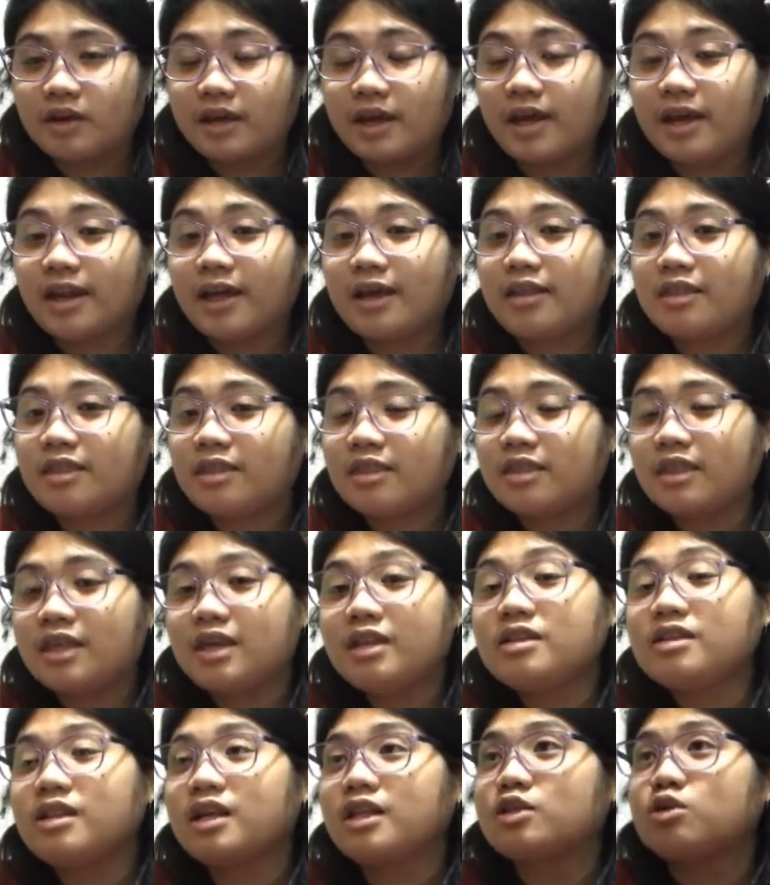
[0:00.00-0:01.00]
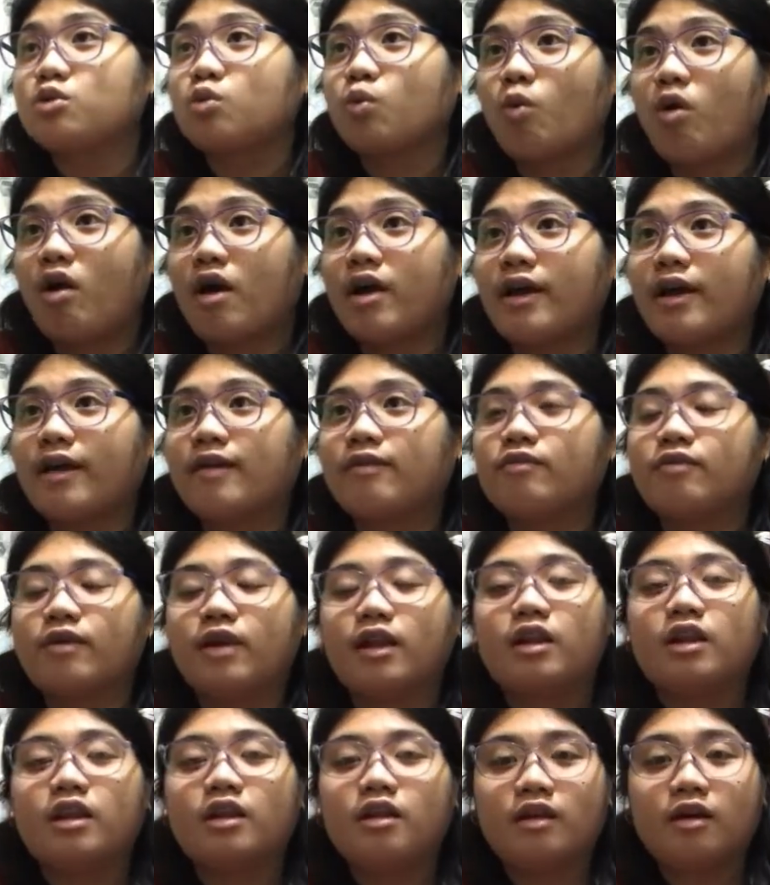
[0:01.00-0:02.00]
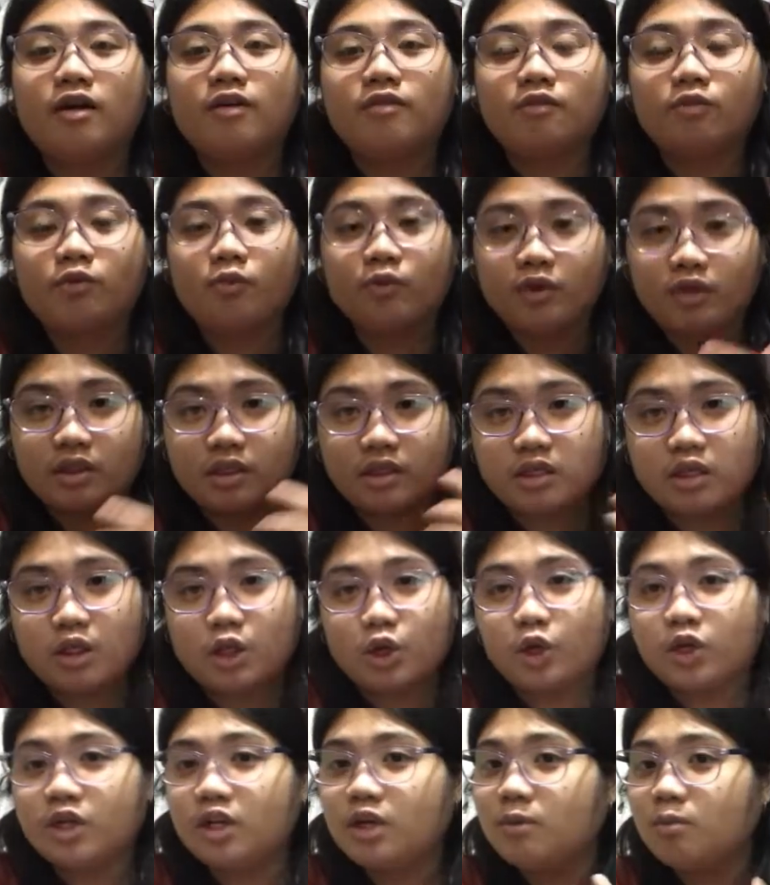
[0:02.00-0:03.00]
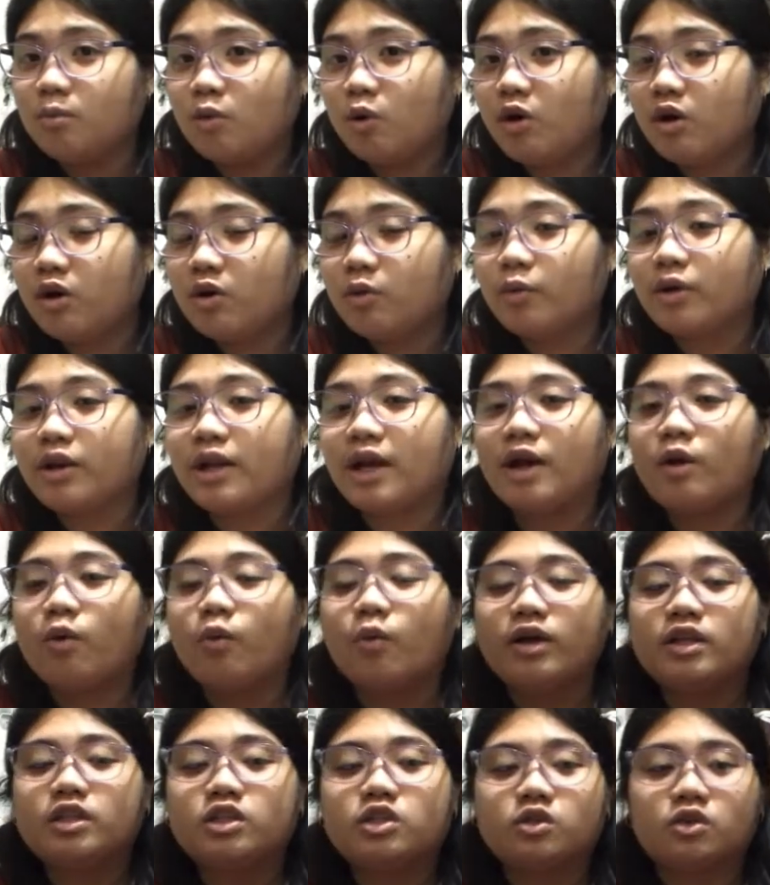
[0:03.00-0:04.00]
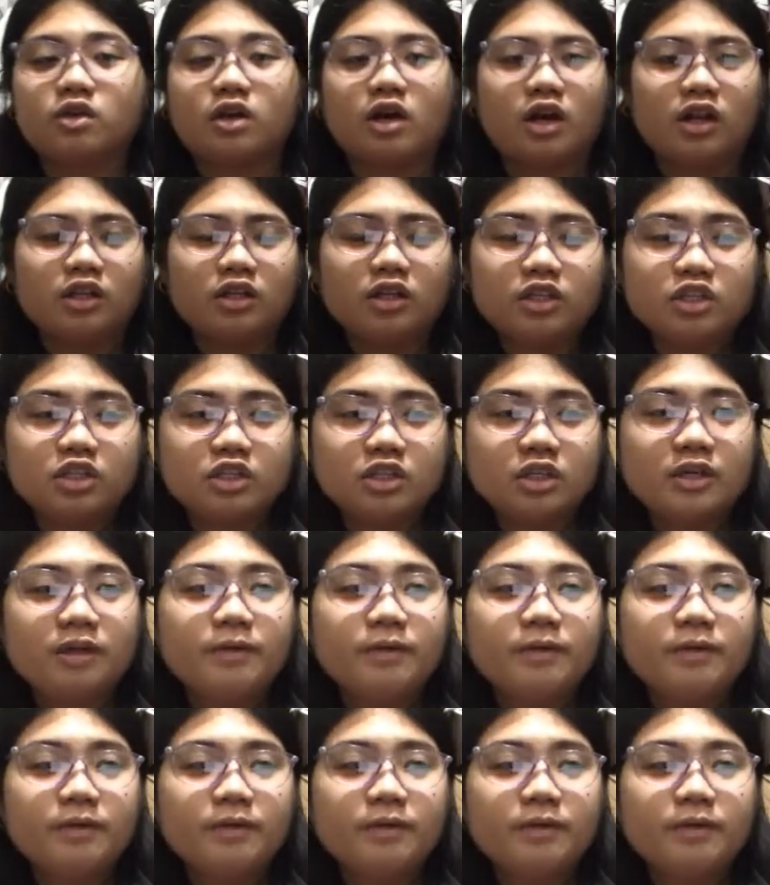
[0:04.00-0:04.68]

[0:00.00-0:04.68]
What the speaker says: And I think that's why I fell in love with learning more when I went to college,